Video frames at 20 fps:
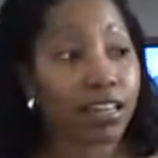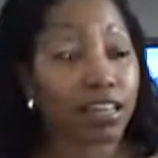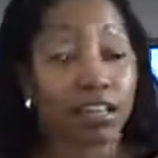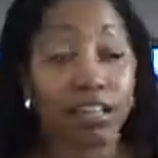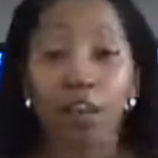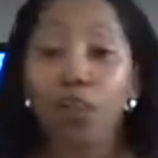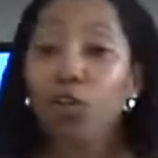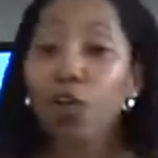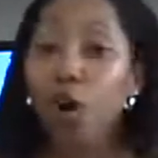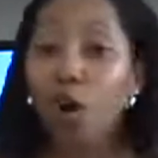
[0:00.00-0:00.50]

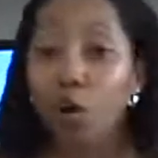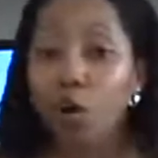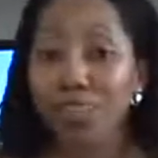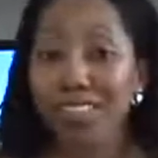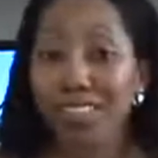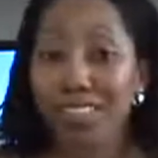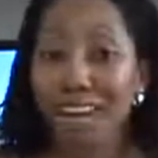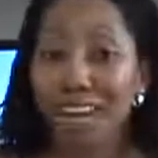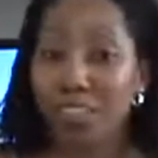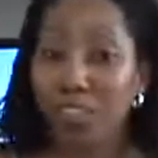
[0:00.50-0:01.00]
The other
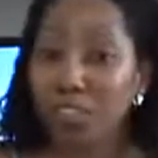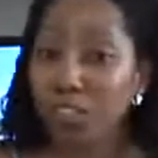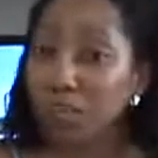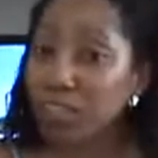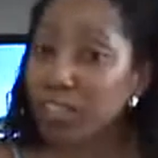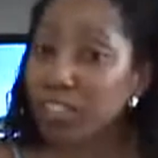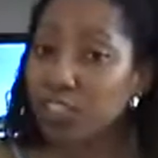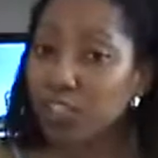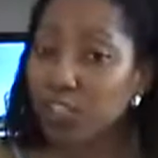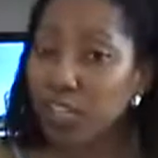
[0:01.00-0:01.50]
hosts that I just
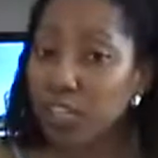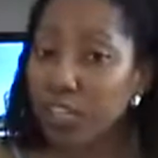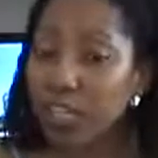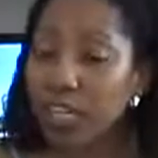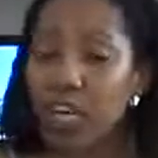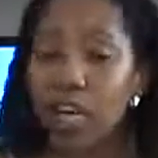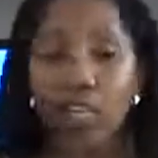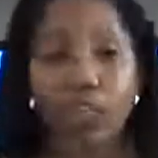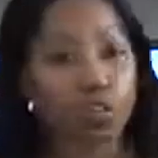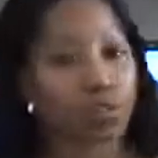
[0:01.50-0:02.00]

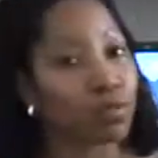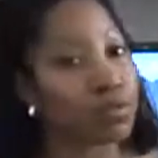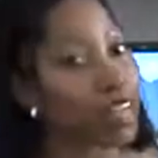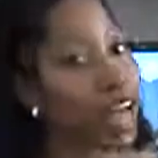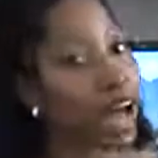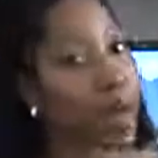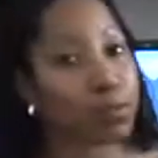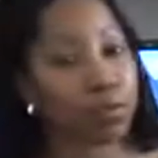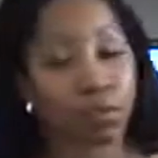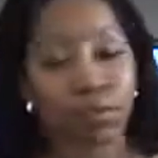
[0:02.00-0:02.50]
mentioned do
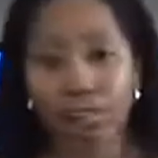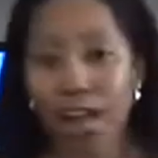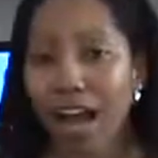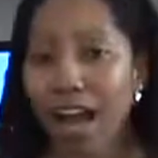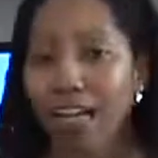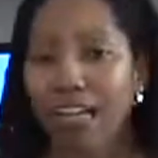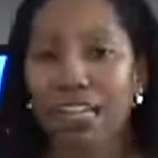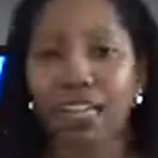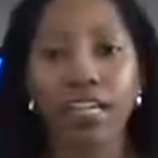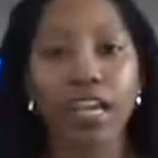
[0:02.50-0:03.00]
not
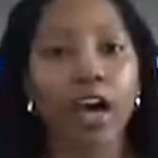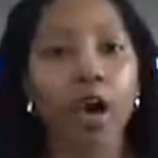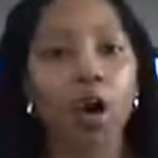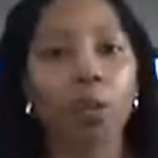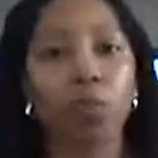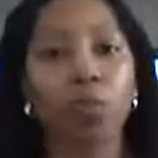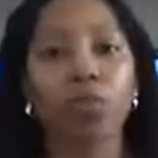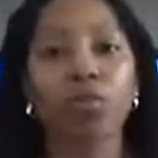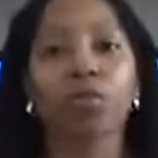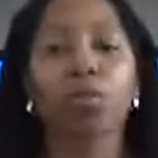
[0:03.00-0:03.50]
provide any
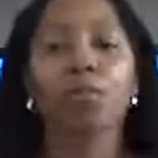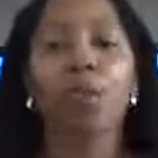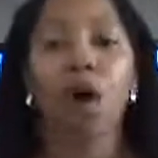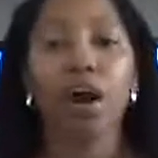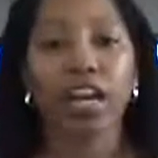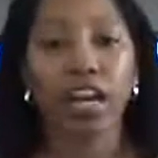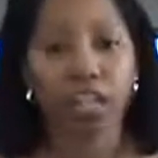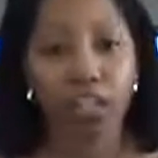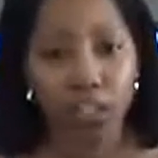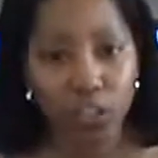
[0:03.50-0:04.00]
help with
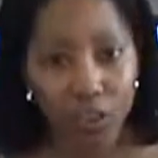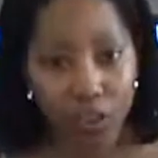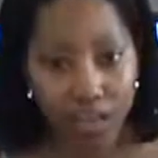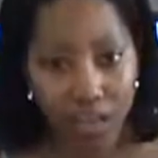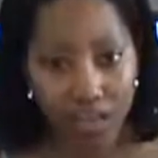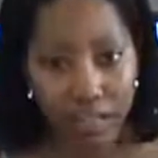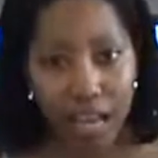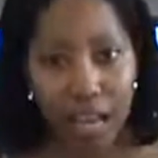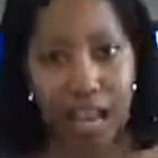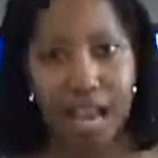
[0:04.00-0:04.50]
marketing your
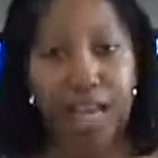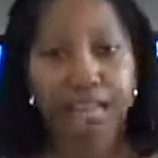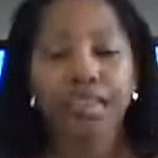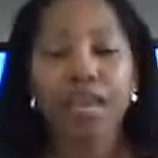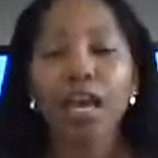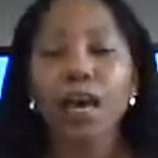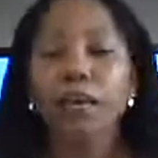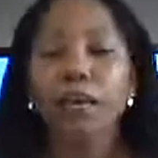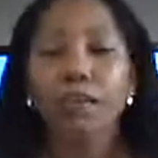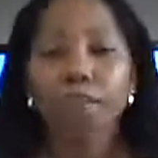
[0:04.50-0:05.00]
site,